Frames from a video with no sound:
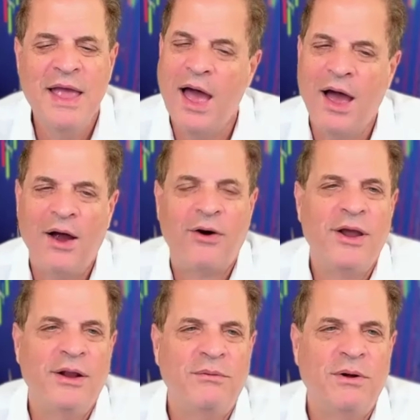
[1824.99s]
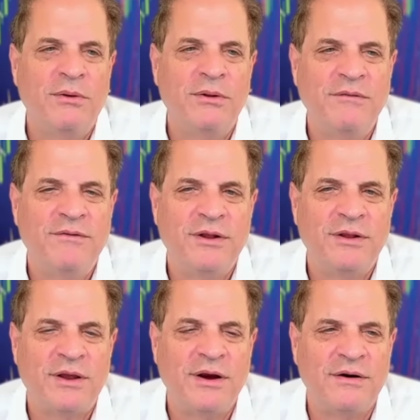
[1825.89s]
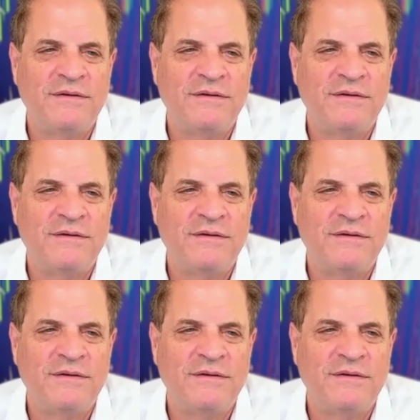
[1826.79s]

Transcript: All right. Well, we'll leave it at there.